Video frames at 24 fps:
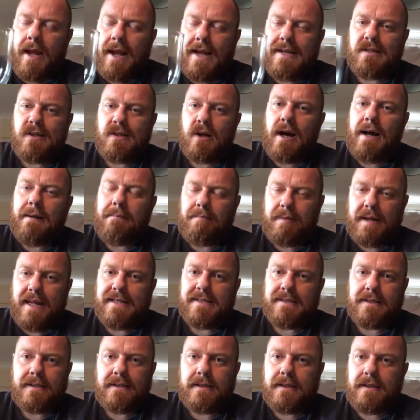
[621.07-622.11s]
It's not
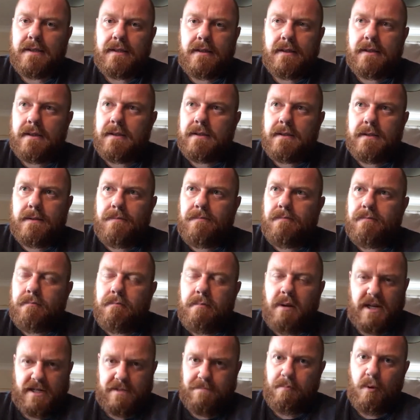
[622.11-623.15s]
unpleasant,
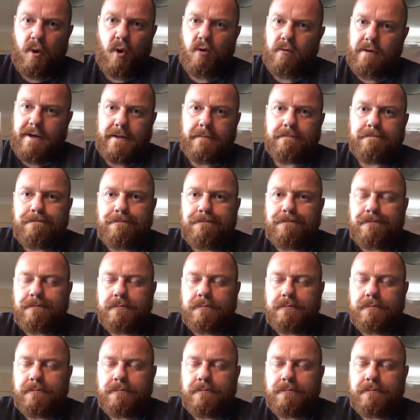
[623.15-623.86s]
but it's boring.